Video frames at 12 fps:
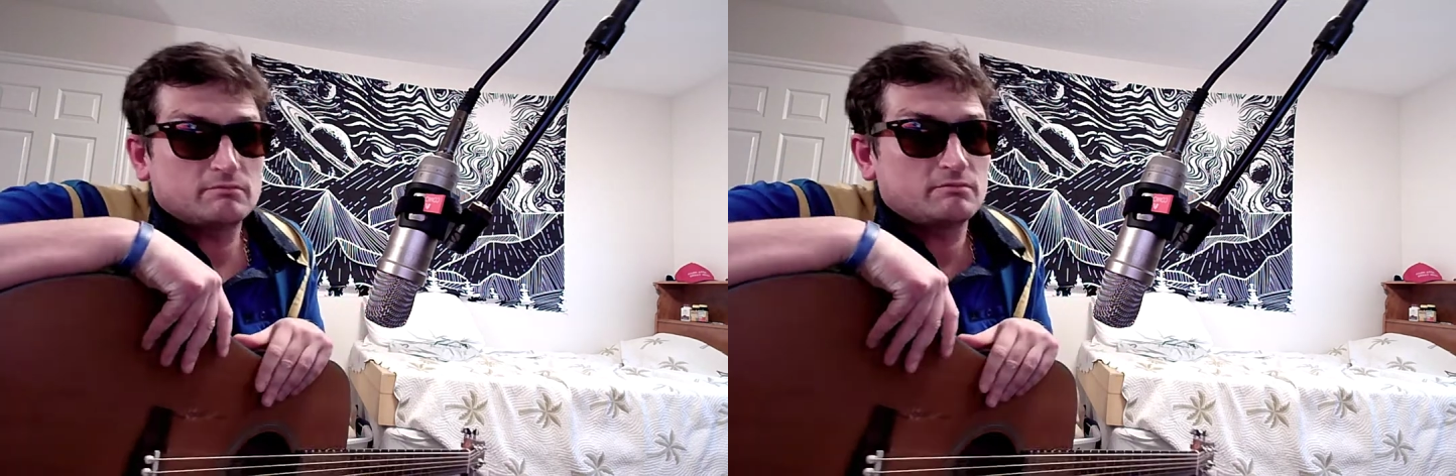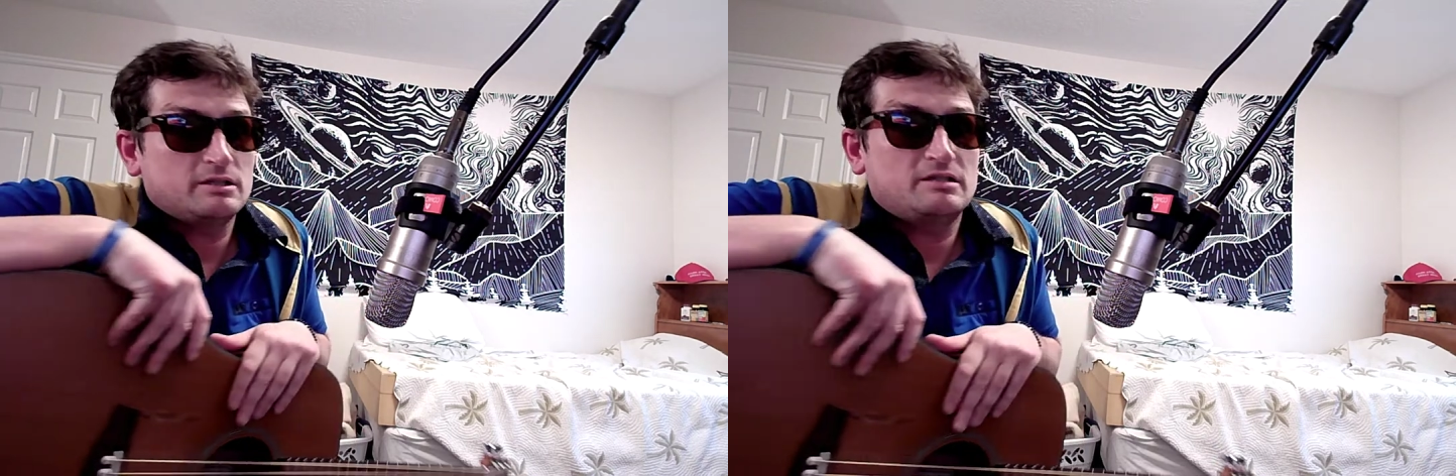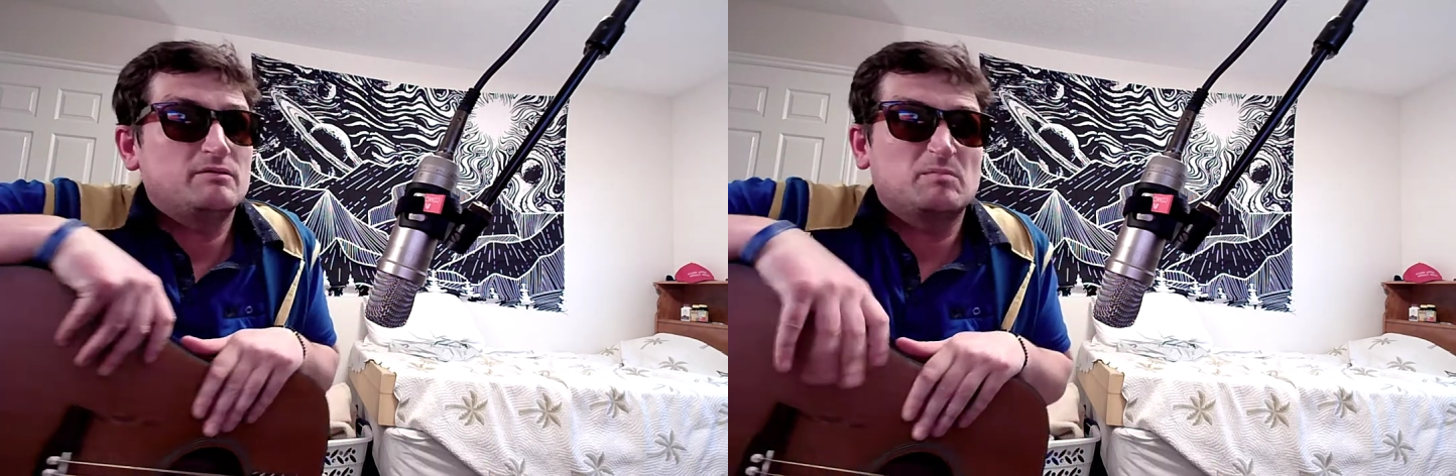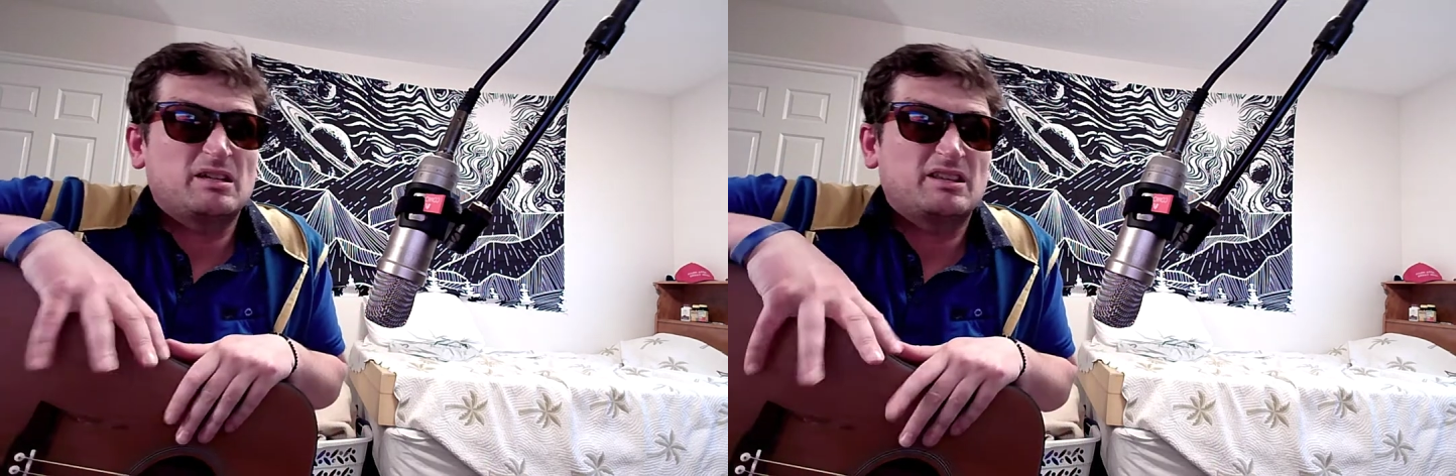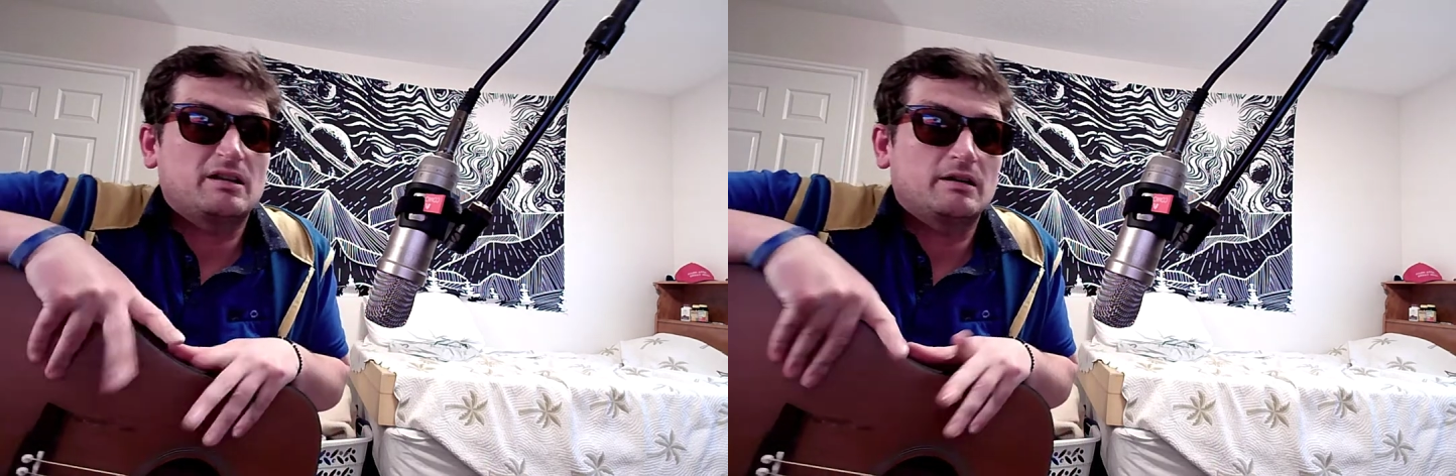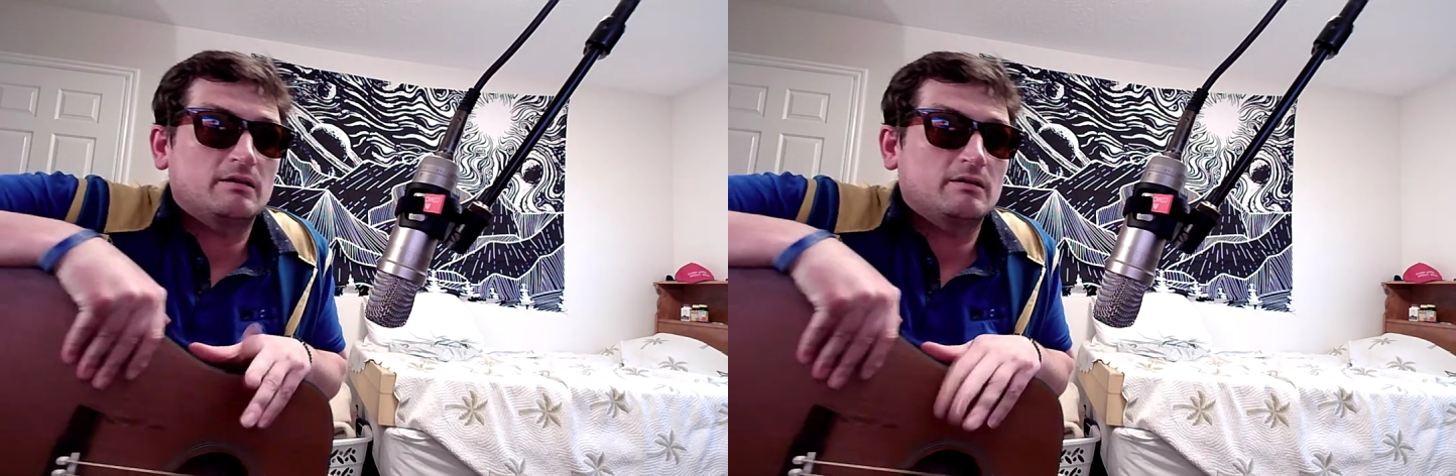really even my
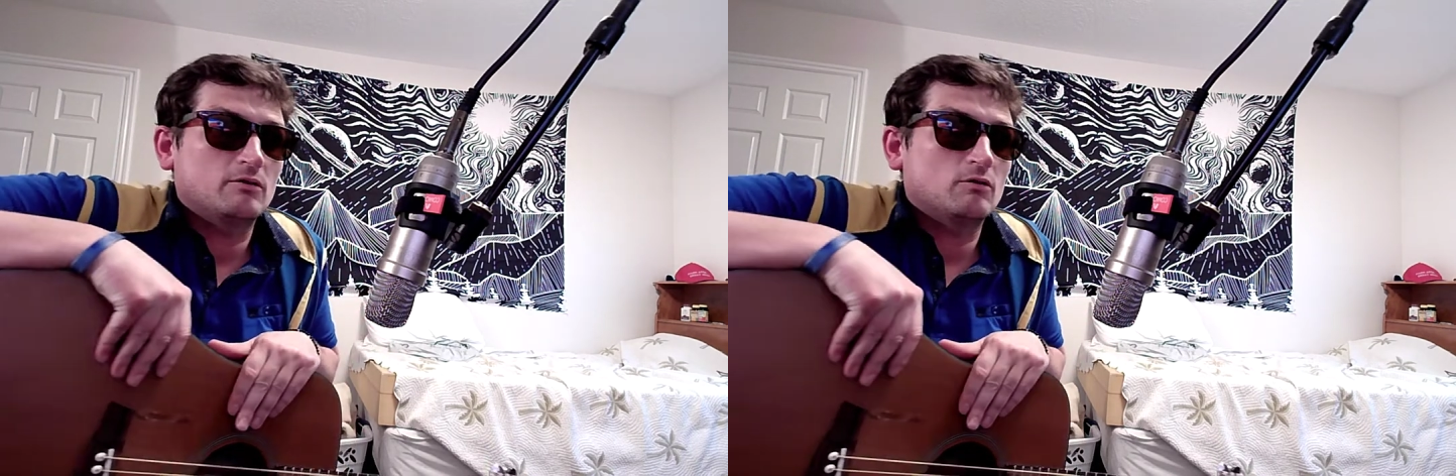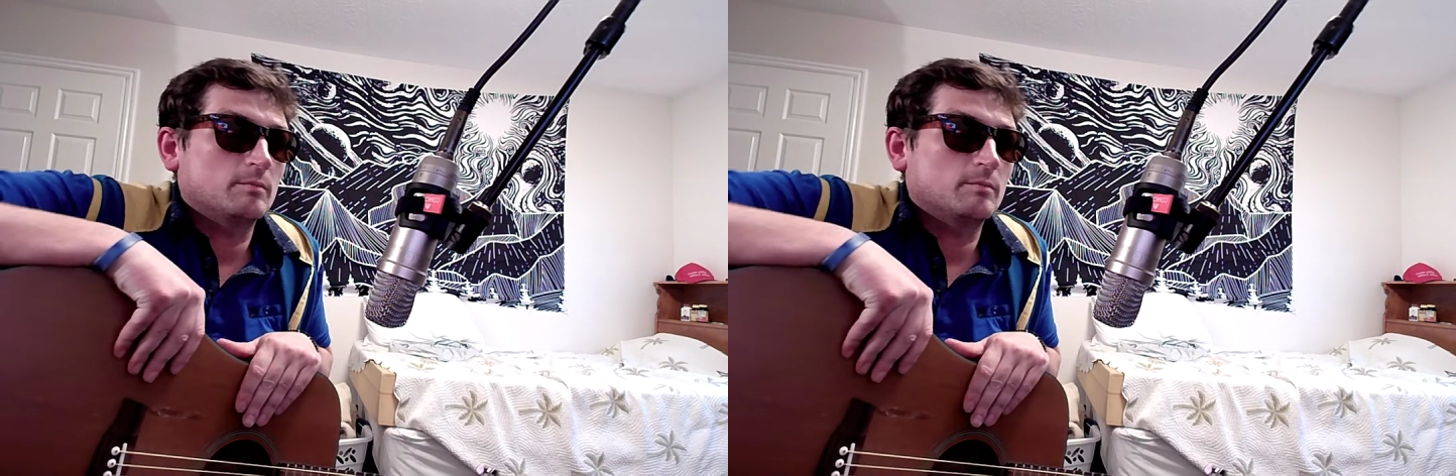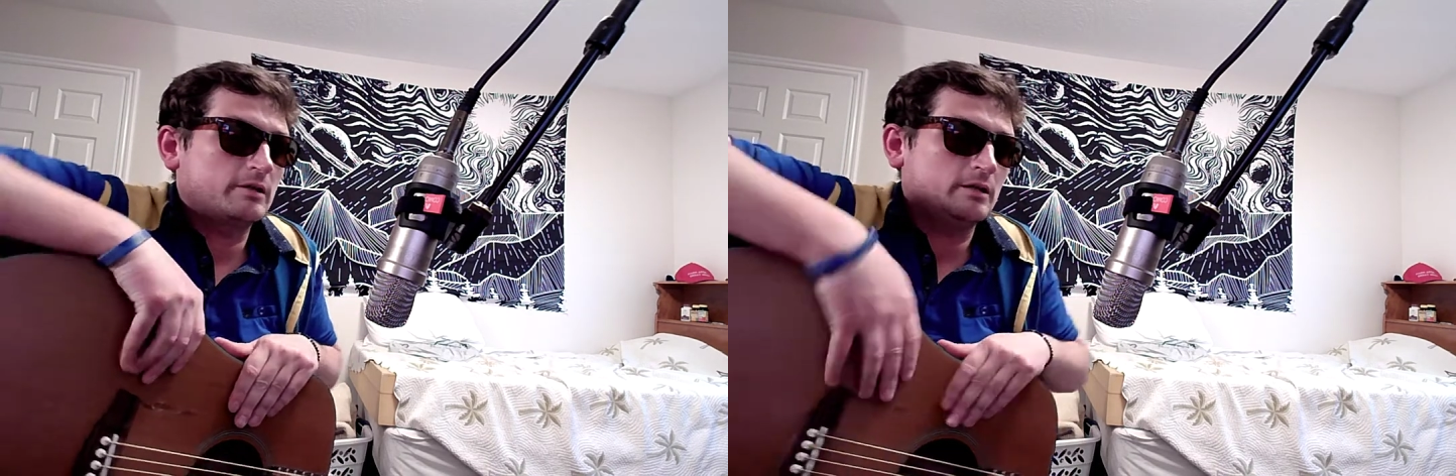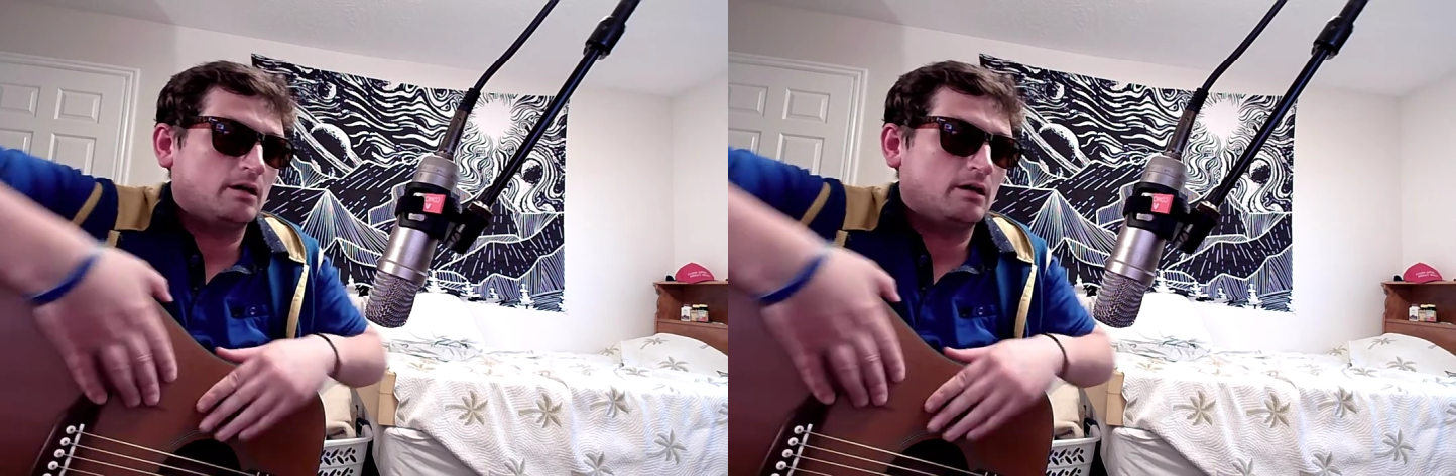thing normally.